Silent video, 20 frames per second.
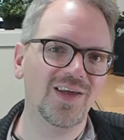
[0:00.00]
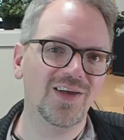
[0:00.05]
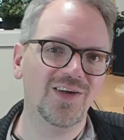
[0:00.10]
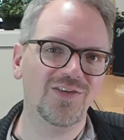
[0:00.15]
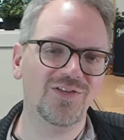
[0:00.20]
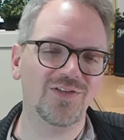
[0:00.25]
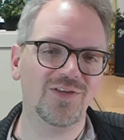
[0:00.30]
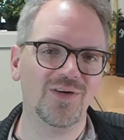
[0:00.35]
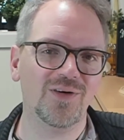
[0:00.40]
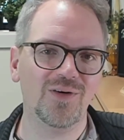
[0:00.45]

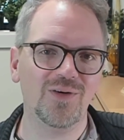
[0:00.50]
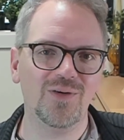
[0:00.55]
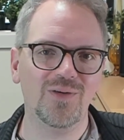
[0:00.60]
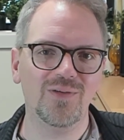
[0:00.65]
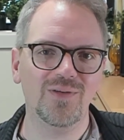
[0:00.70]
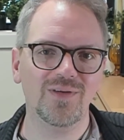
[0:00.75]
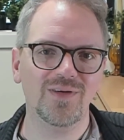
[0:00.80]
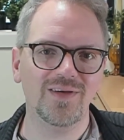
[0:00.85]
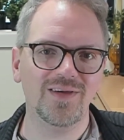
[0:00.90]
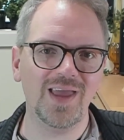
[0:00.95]

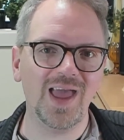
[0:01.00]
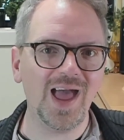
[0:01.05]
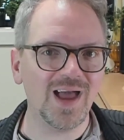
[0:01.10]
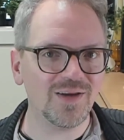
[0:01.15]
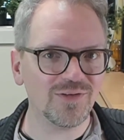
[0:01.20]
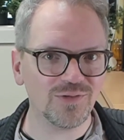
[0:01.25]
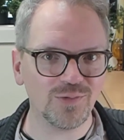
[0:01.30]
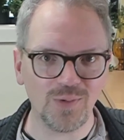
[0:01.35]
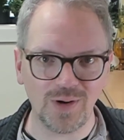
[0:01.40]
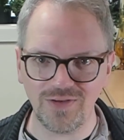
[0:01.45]
So yeah,
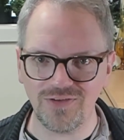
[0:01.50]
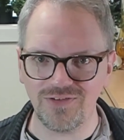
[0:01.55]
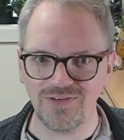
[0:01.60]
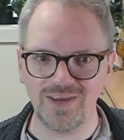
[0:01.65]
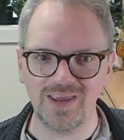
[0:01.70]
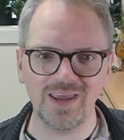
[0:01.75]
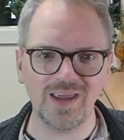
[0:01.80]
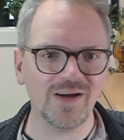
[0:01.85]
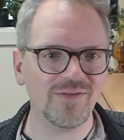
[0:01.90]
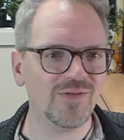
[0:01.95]
it's great
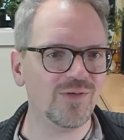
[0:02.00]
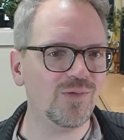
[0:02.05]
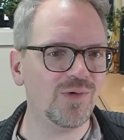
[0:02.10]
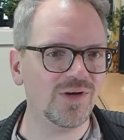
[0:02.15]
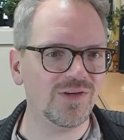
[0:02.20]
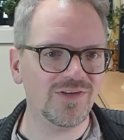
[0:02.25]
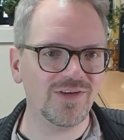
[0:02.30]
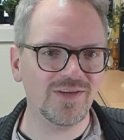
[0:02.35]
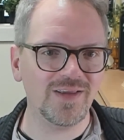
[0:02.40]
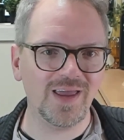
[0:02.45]
seeing
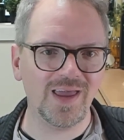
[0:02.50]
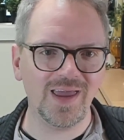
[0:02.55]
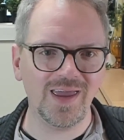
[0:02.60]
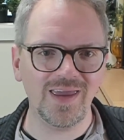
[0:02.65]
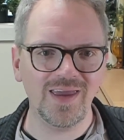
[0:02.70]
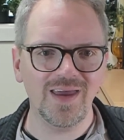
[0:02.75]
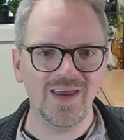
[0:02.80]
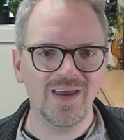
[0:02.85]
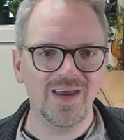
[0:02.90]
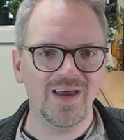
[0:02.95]
everyone today.